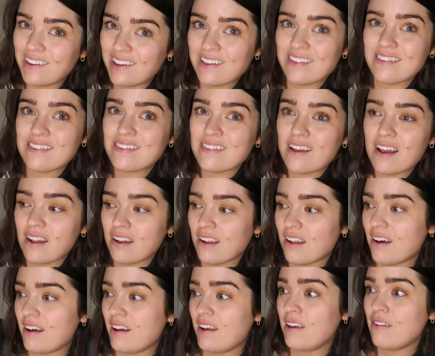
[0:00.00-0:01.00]
It's
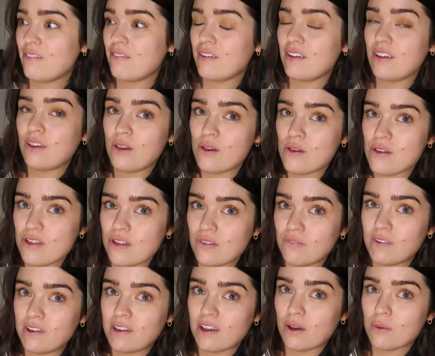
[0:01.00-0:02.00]
Alive
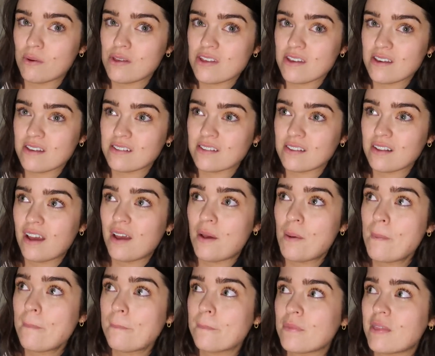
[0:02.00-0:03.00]
YouTube video, which is
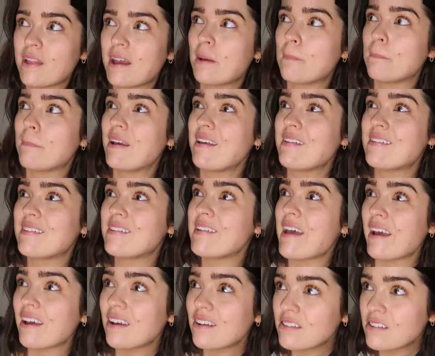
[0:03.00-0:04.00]
like my
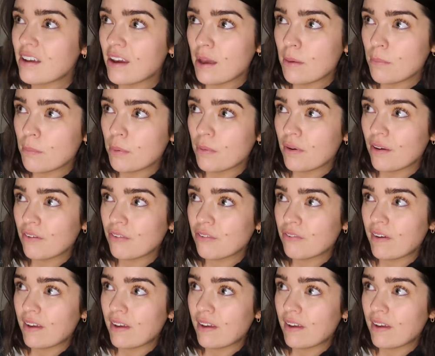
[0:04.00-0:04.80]
second type of